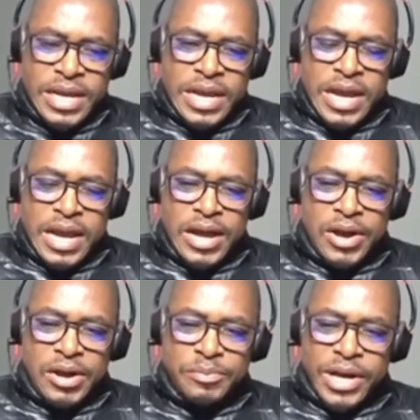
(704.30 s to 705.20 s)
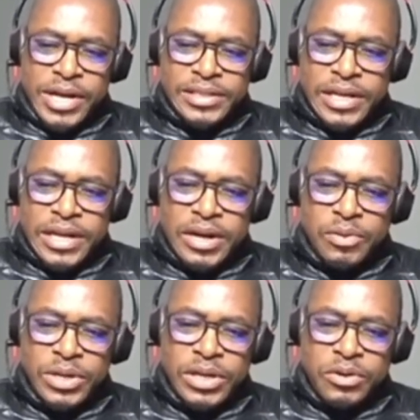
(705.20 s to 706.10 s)
But
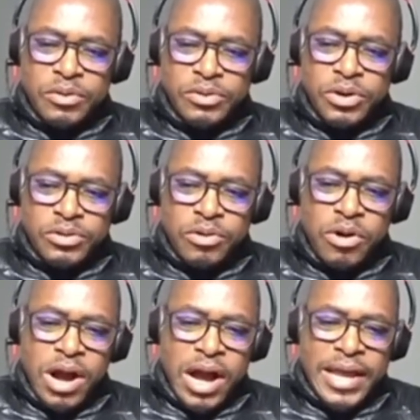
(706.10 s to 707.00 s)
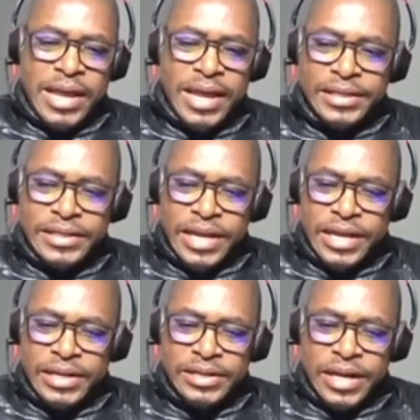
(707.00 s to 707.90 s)
we could not go ahead
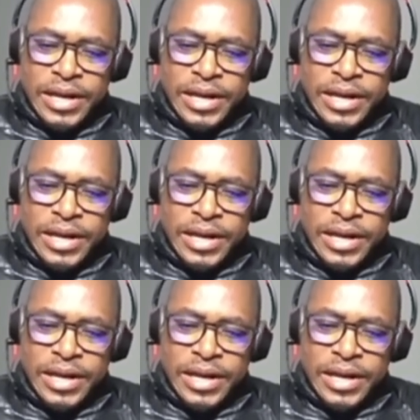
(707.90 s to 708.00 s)
and